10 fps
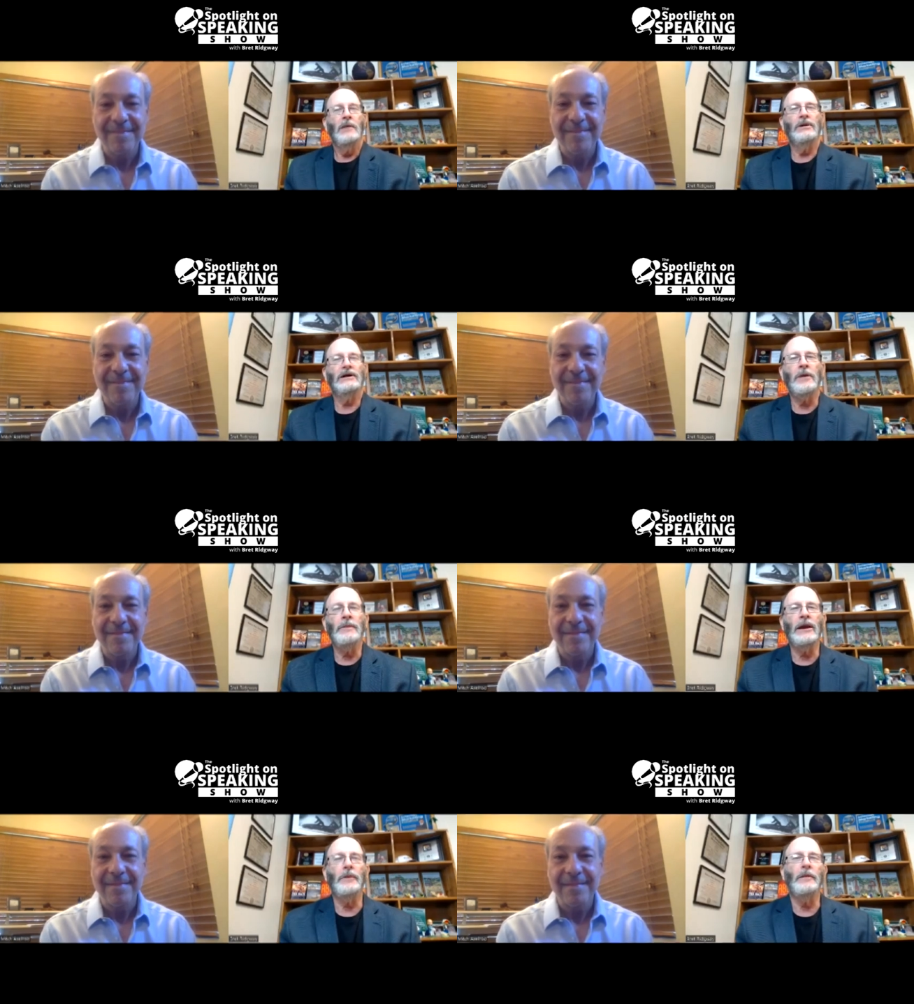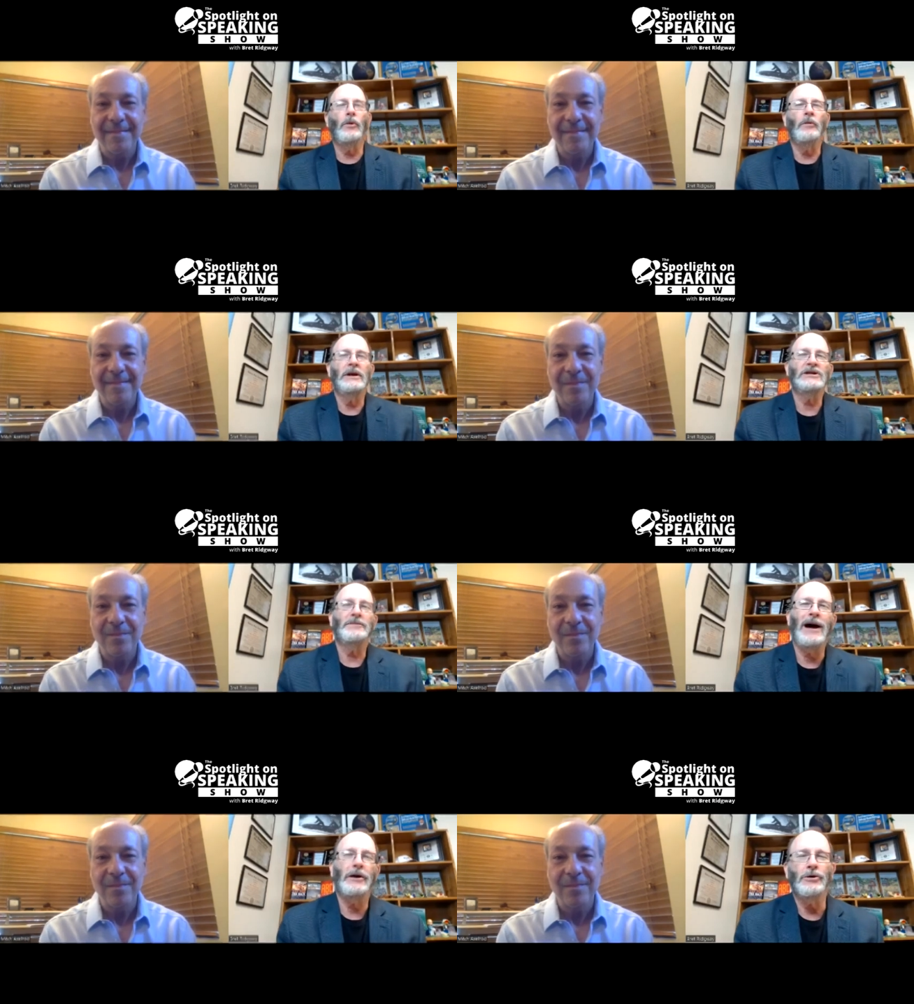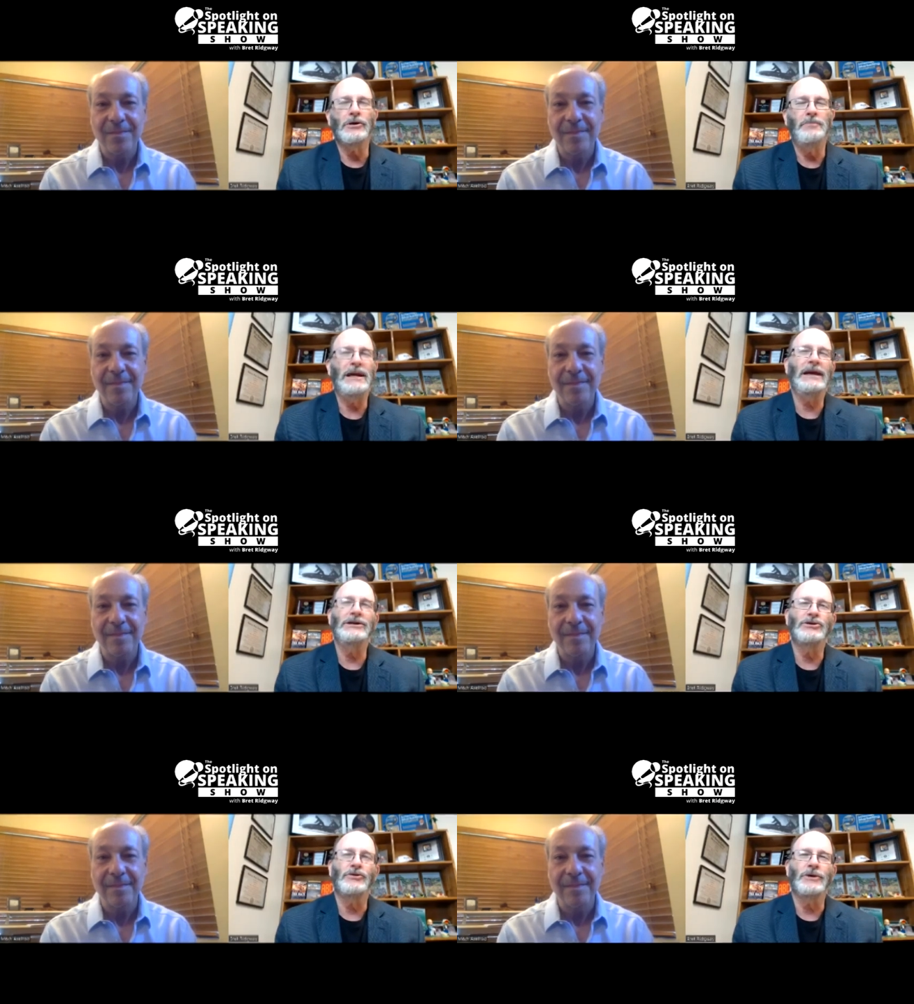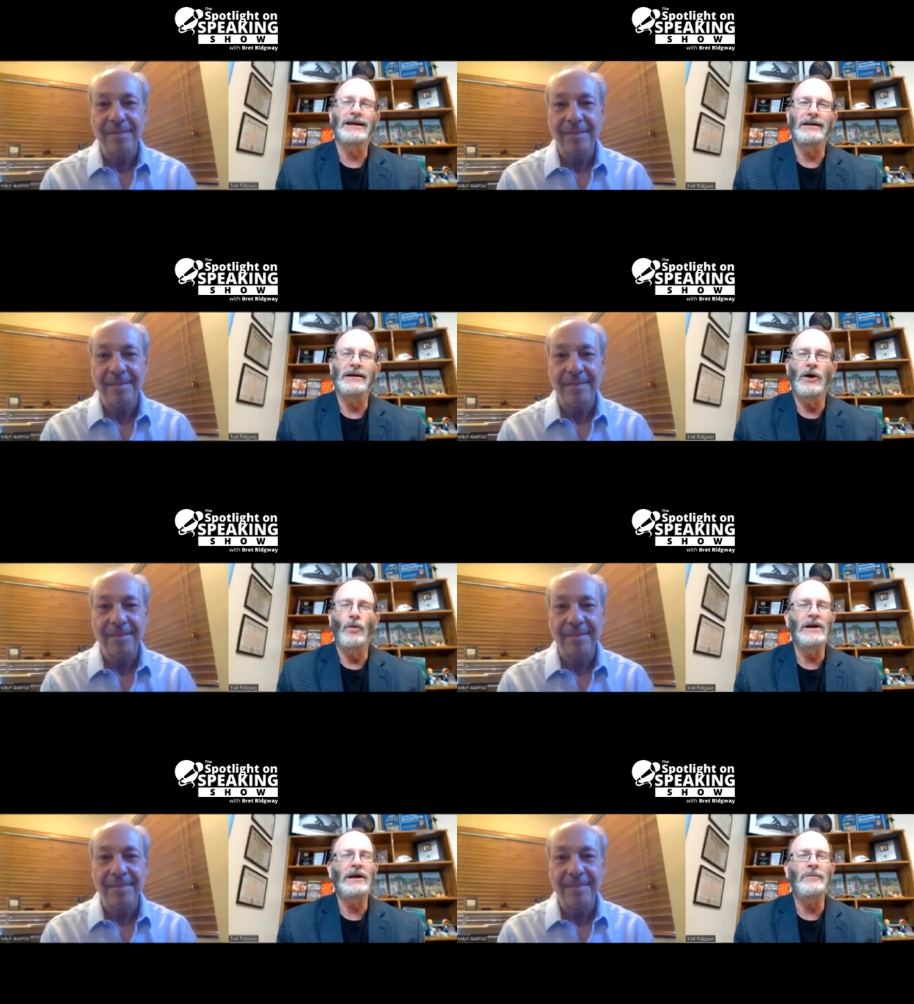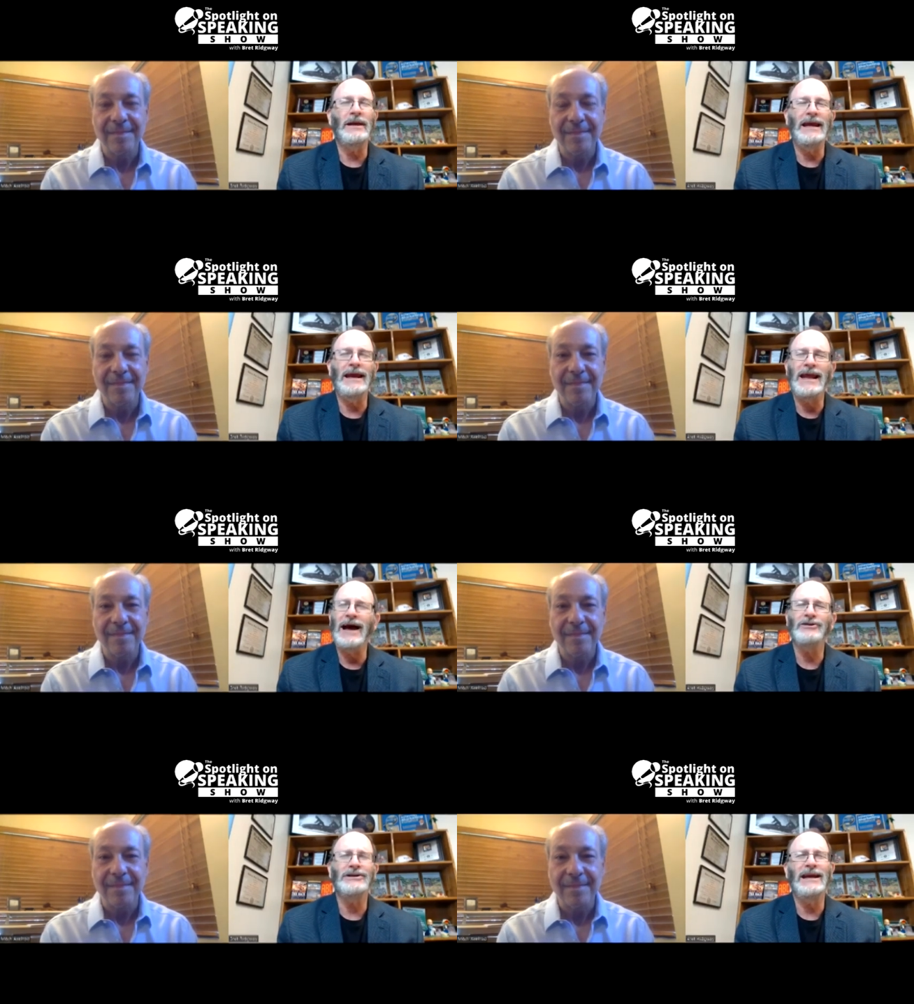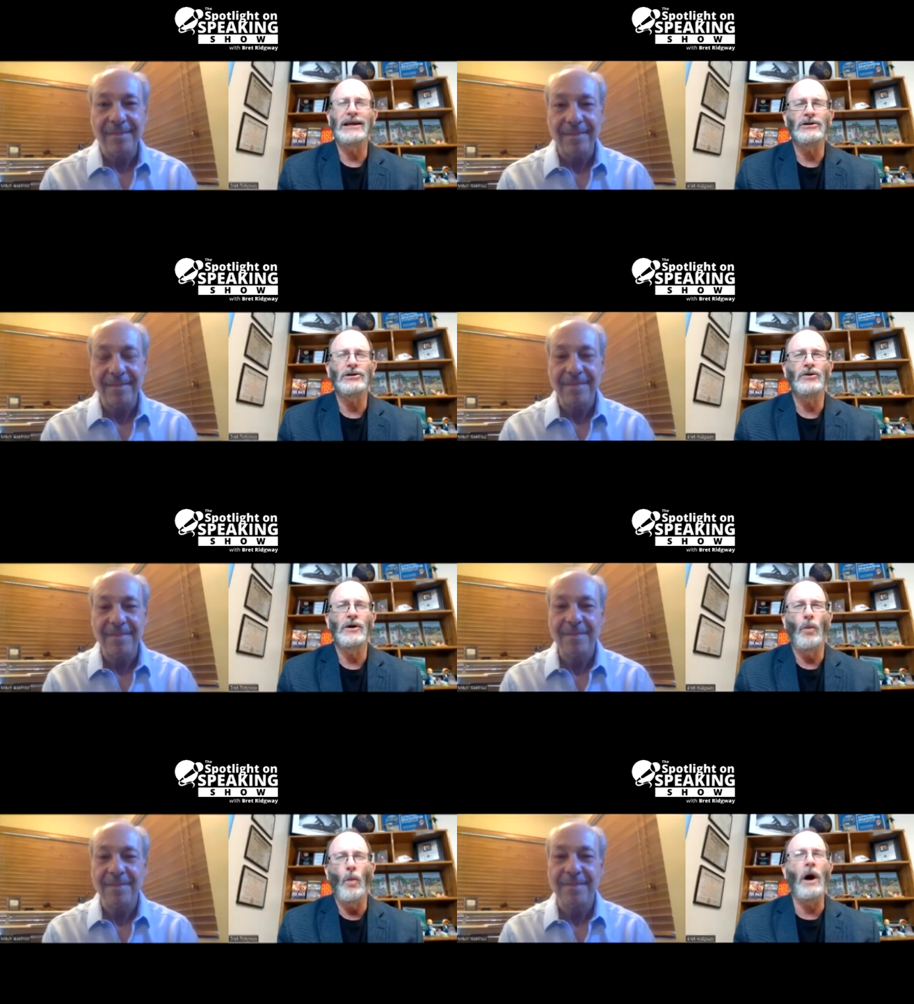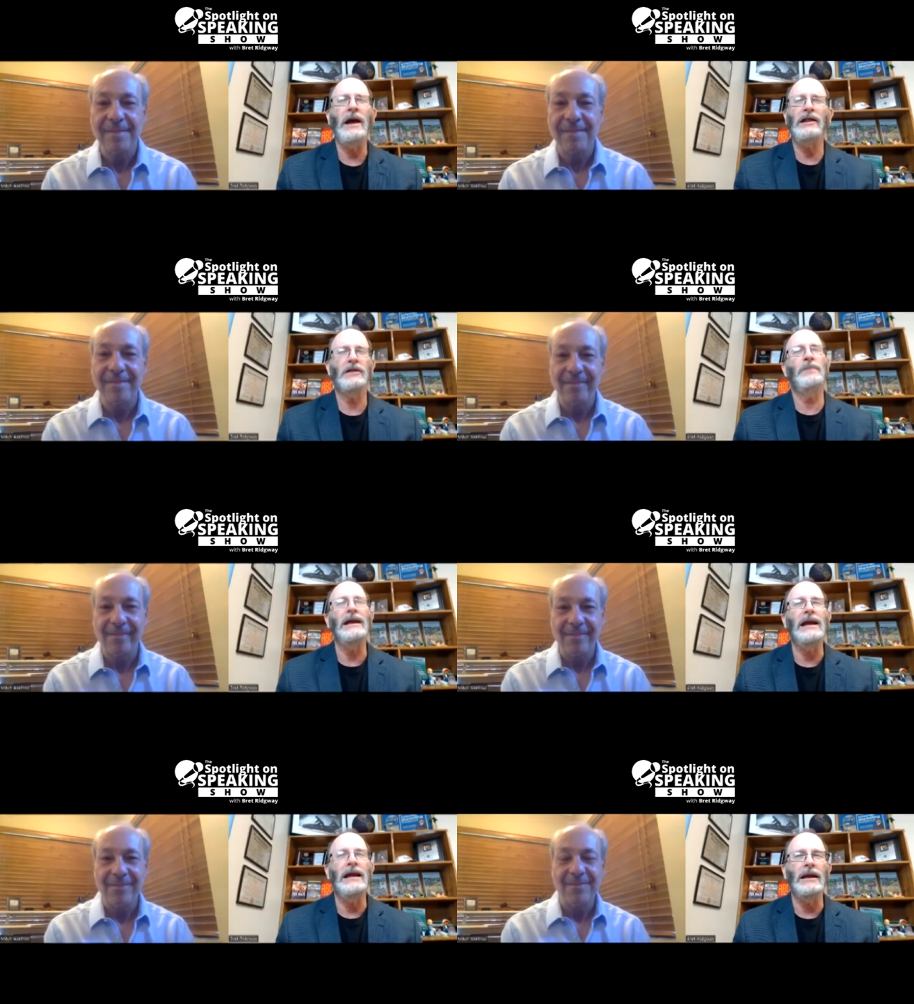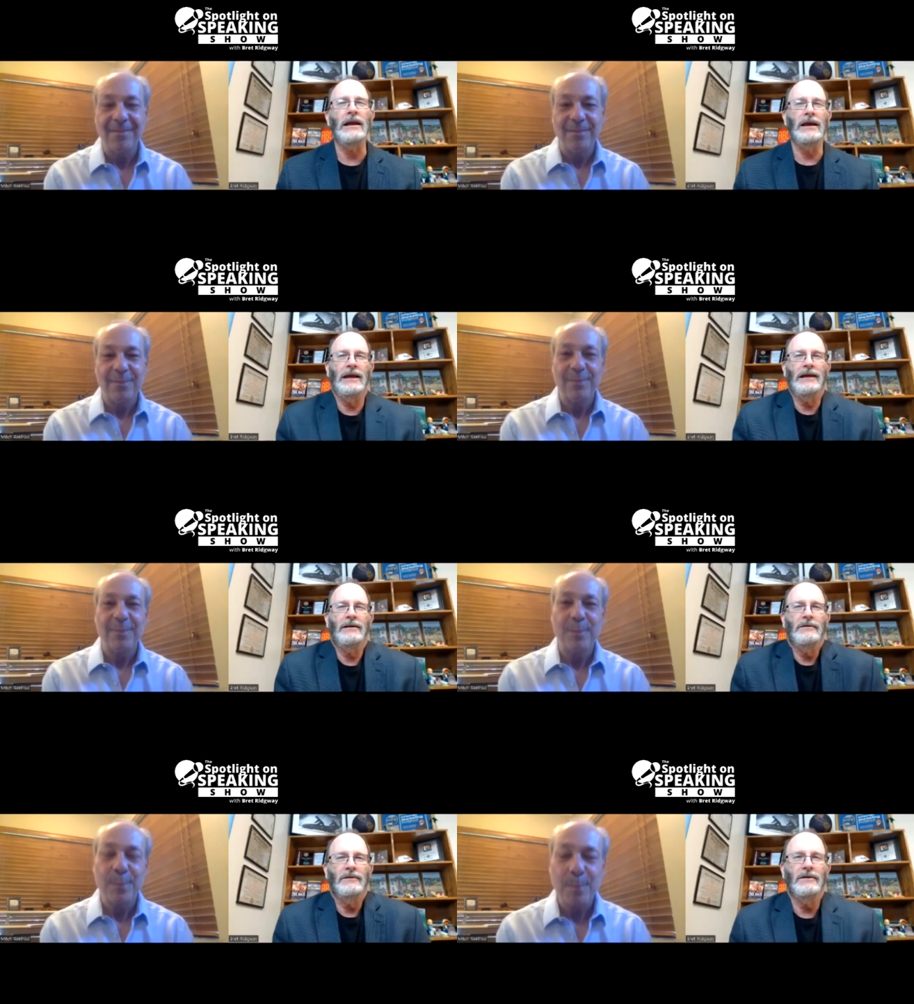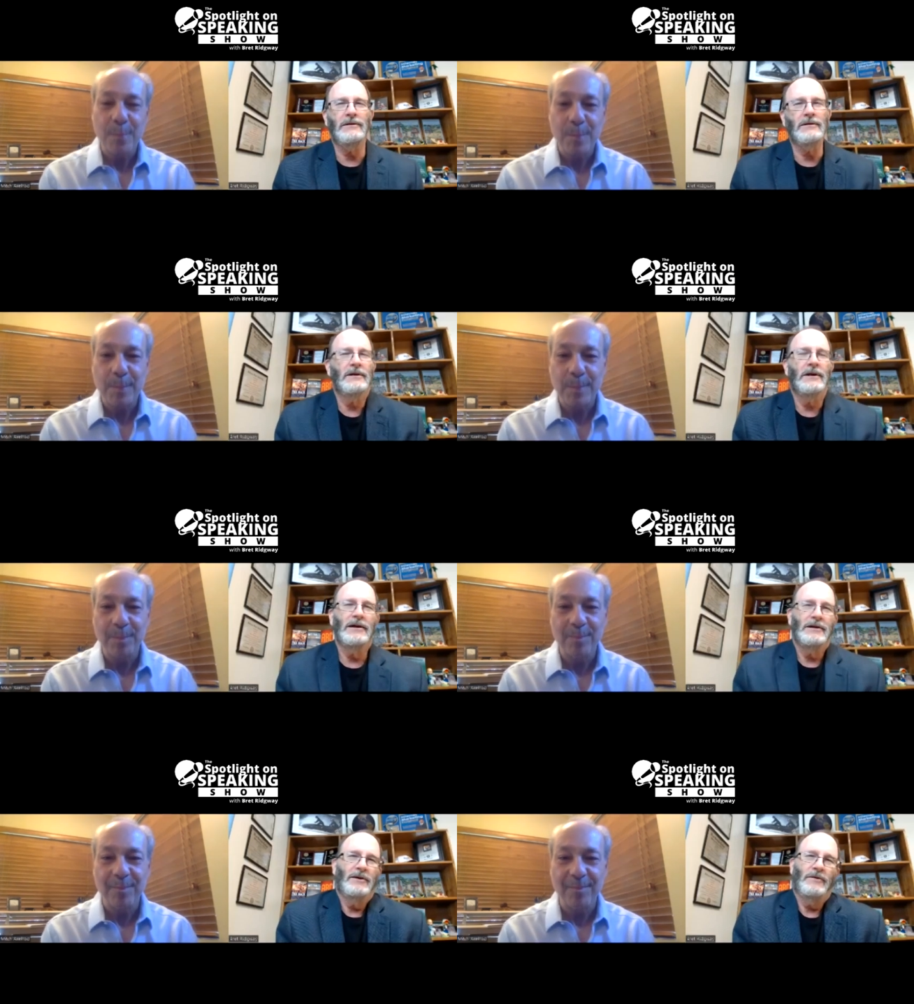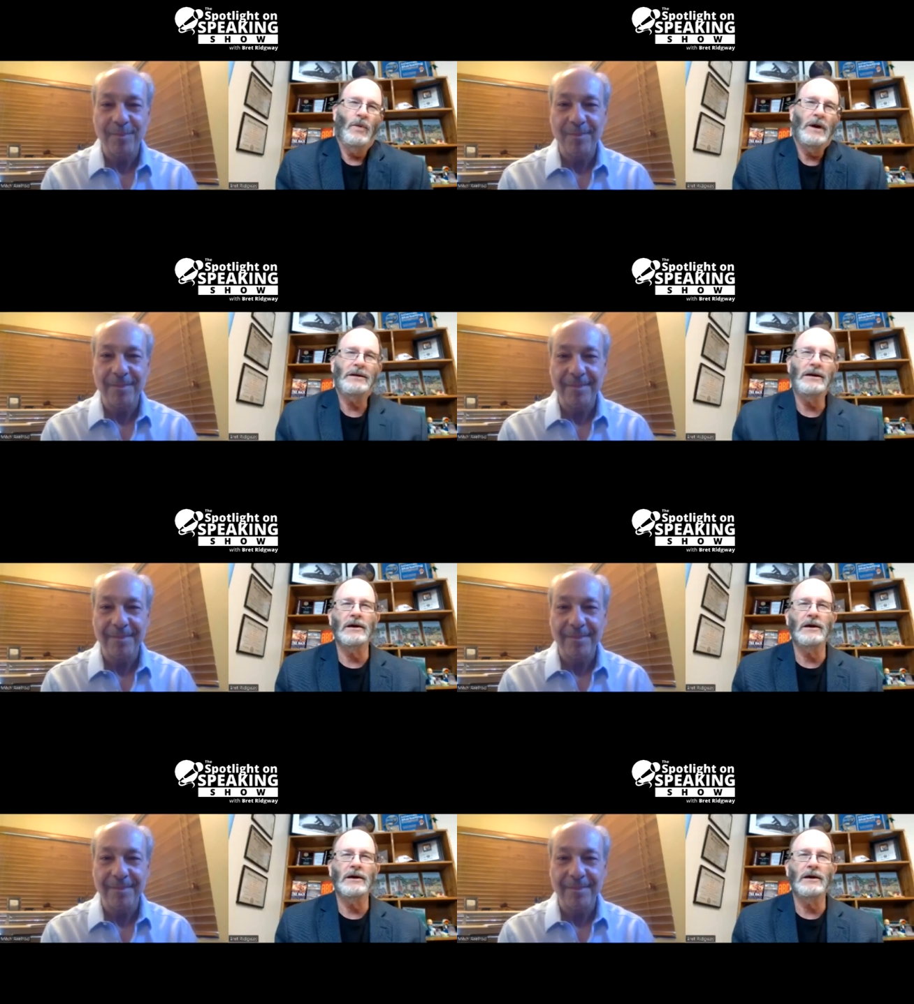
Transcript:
Speaker 1: But tell me a little bit more, Mitch, about your speaking journey. You know, when did it begin? How did you get into it? Why speaking? And what